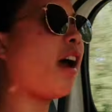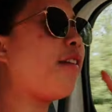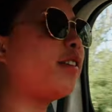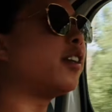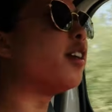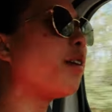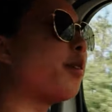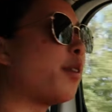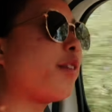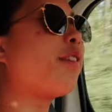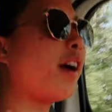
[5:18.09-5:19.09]
have a dinner
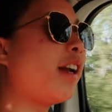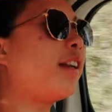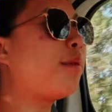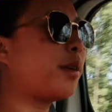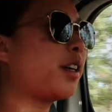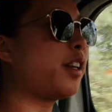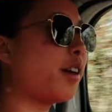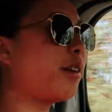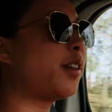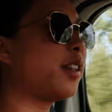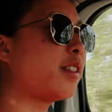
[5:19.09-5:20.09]
with a friend and we're gonna
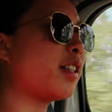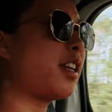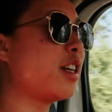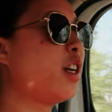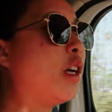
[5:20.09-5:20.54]
go to this like